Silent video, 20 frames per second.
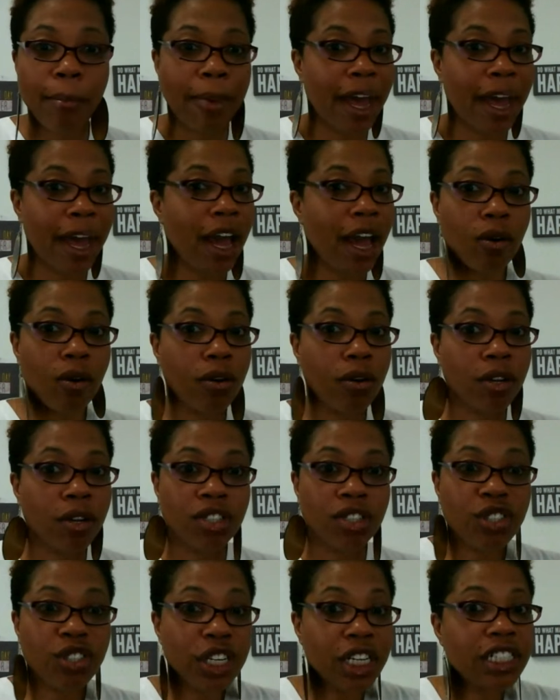about
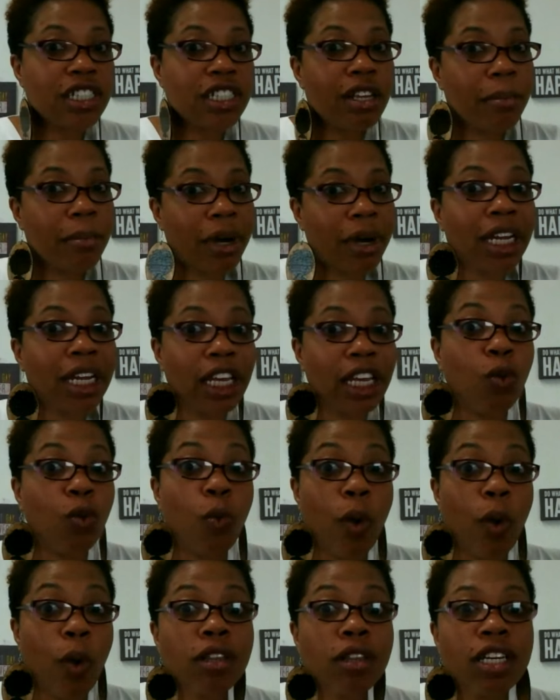just the money.
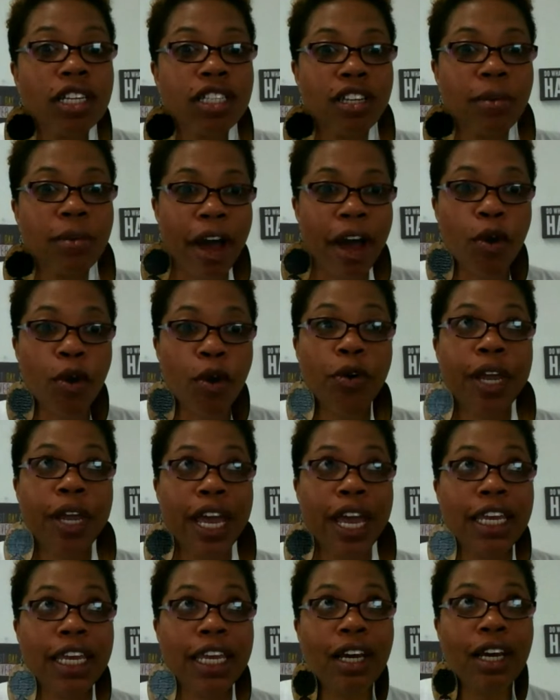Wealth is about
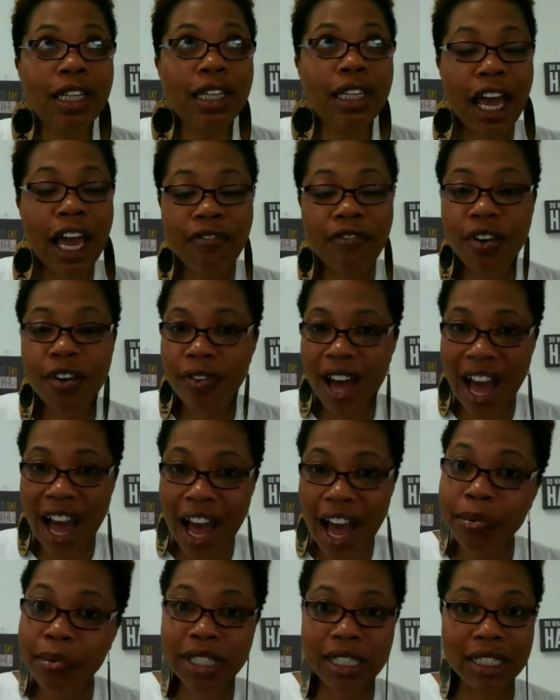creating a life of
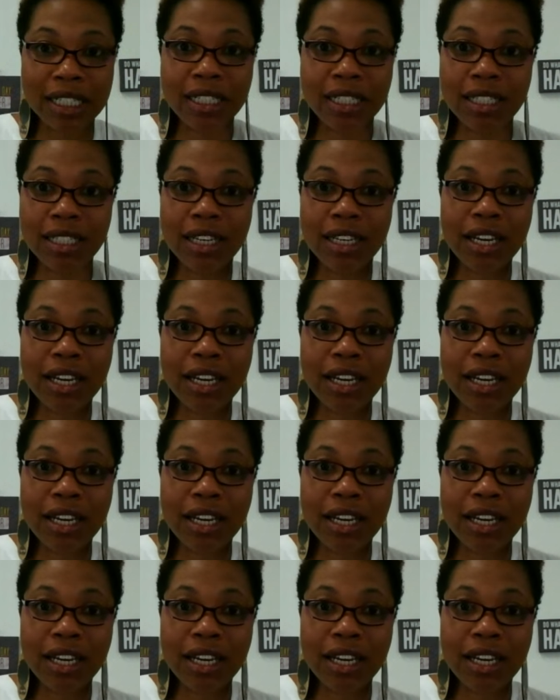options.